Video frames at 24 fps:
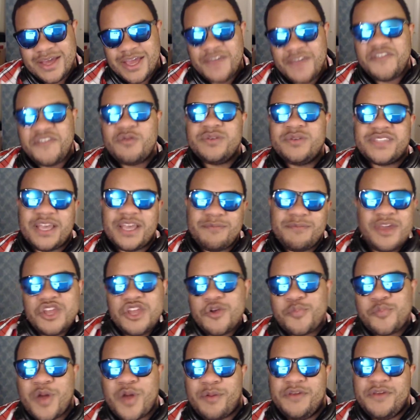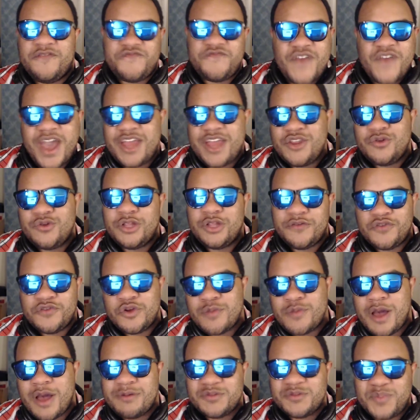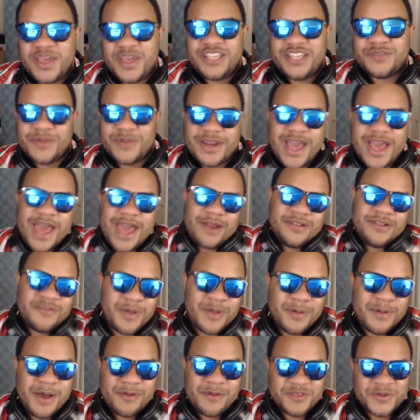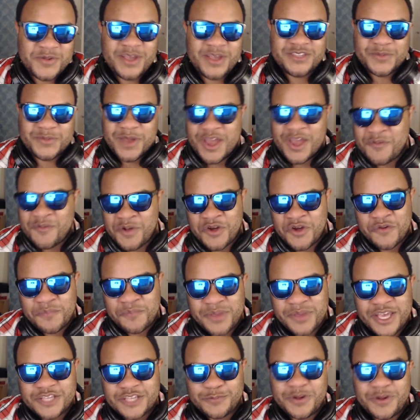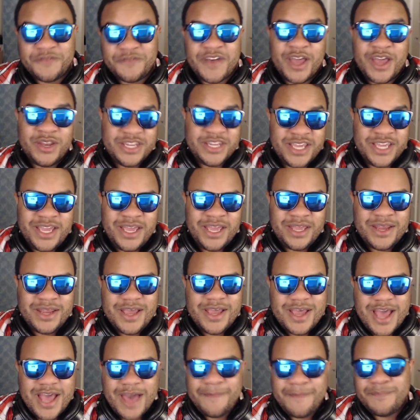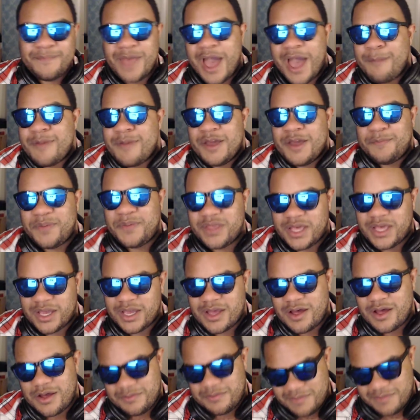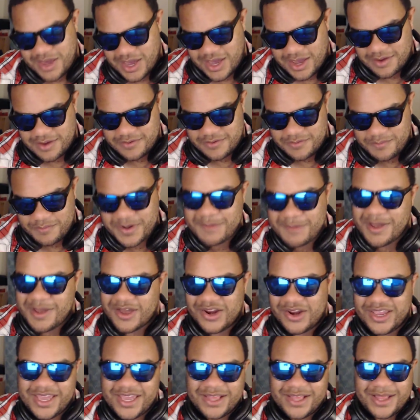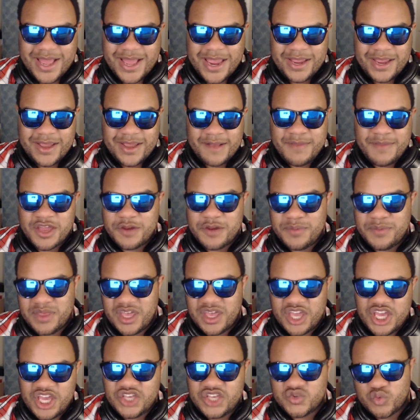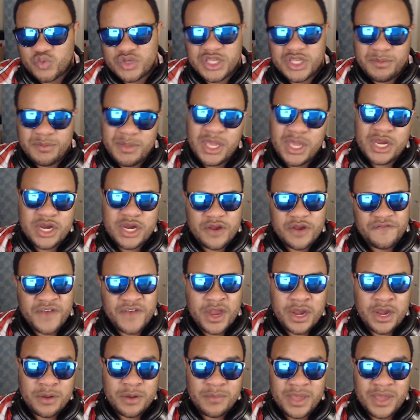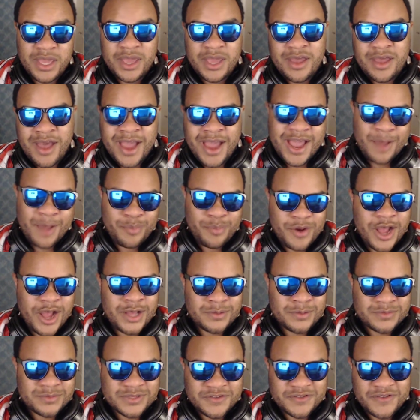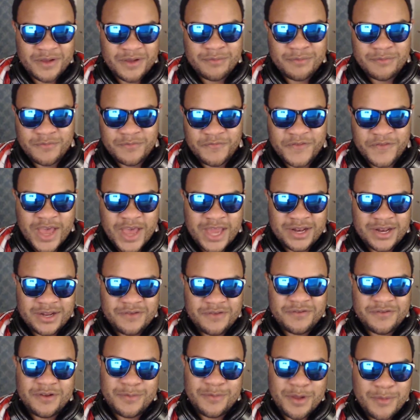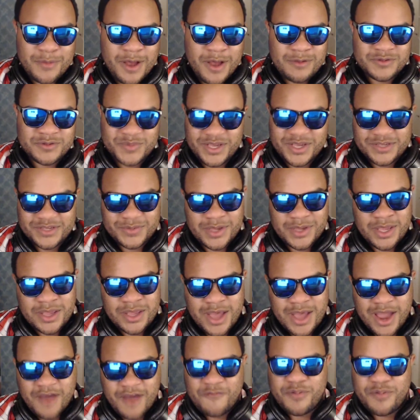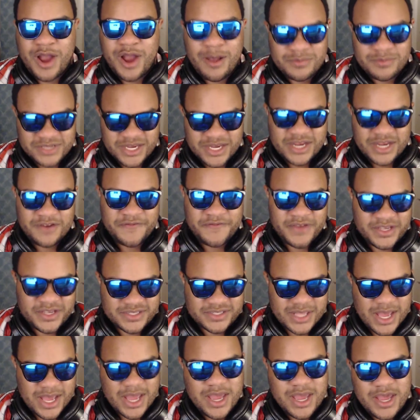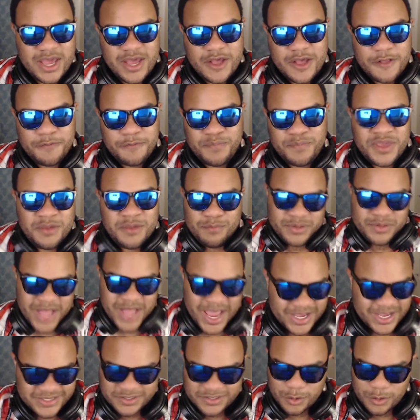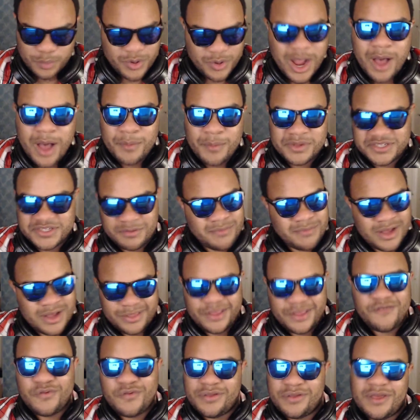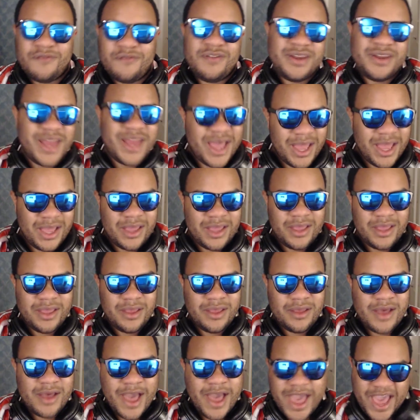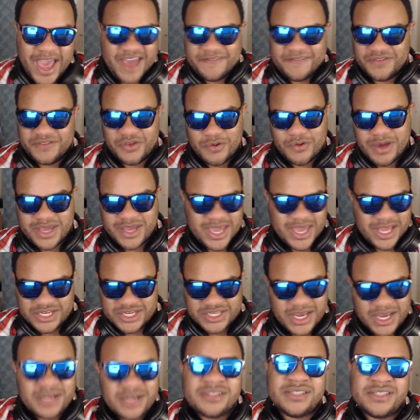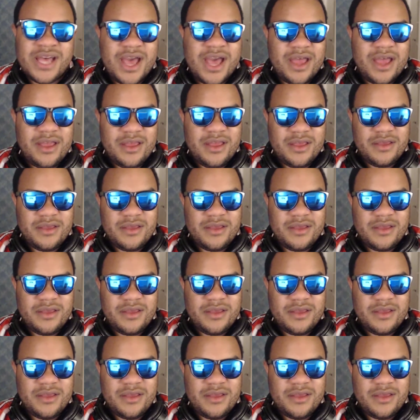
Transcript: If he was like, man, you're probably fat and you live in your mom's basement. I don't live in my mom's basement. I have my own place. But if I did, I might be like, oh, man. But I'm not going to be like, he's really mean and offended me. I got problems if I'm fat and living in my mom's basement. I got problems. I need to fix that. Being black isn't a problem. It's something I live with every day. I have to. I can't change that.